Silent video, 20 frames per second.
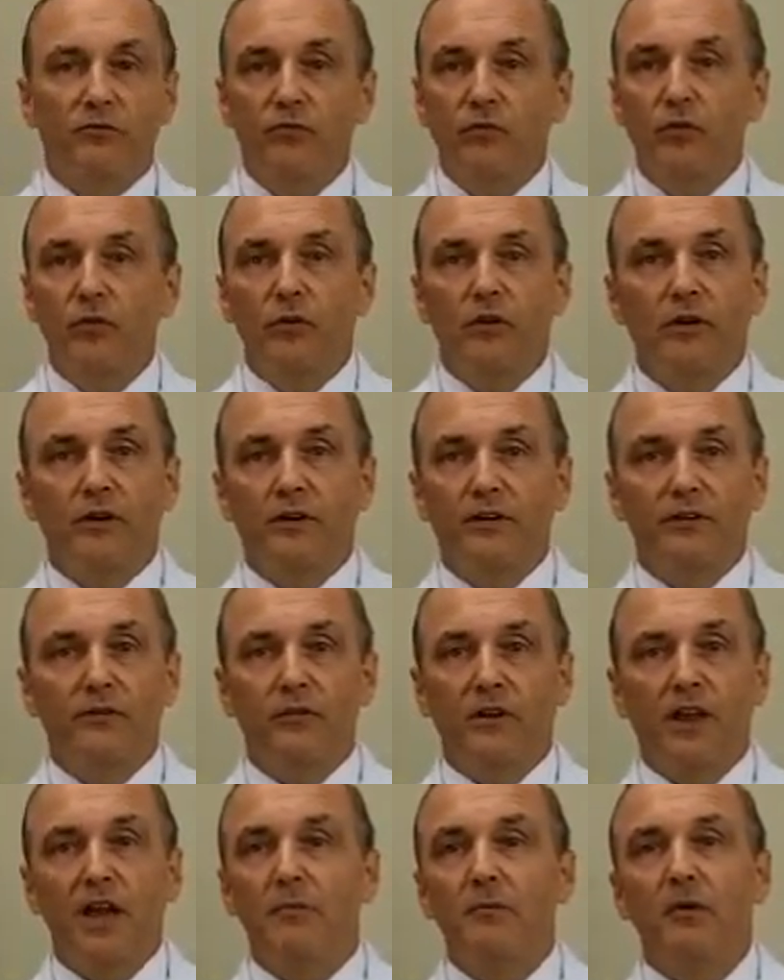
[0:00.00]
The
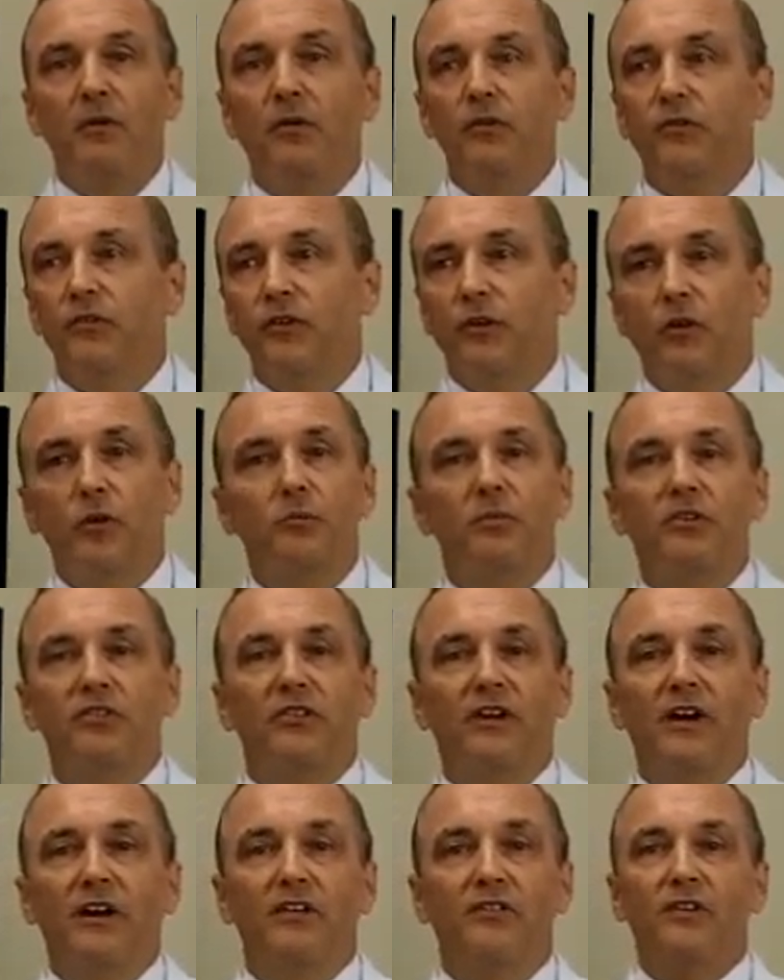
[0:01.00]
chemicals,
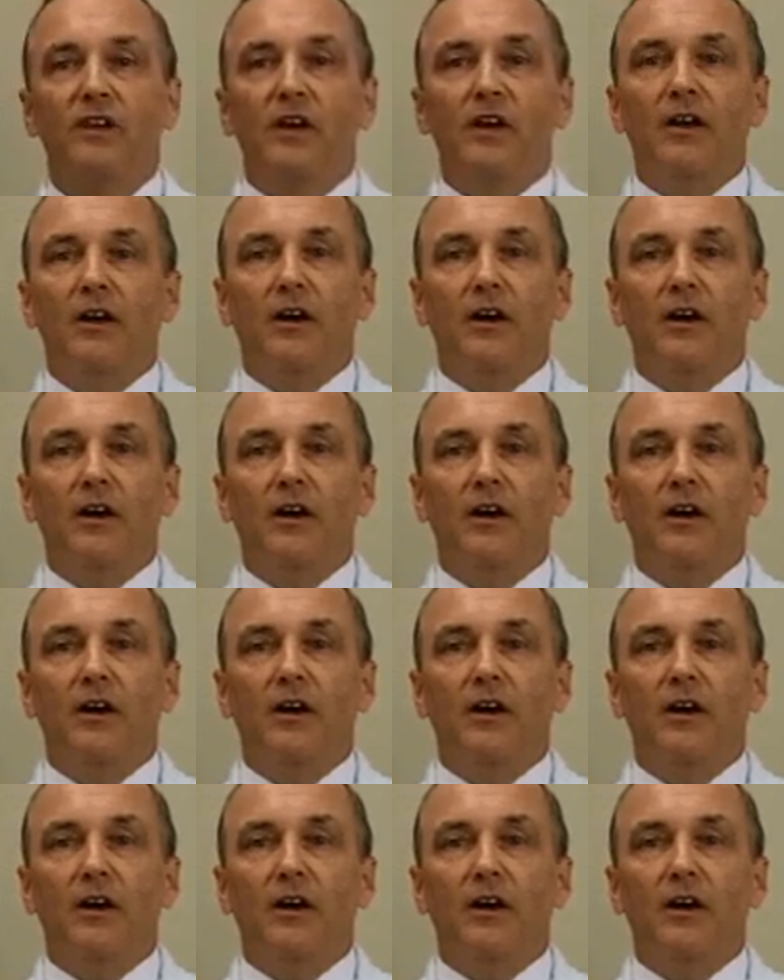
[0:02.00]
herbicides,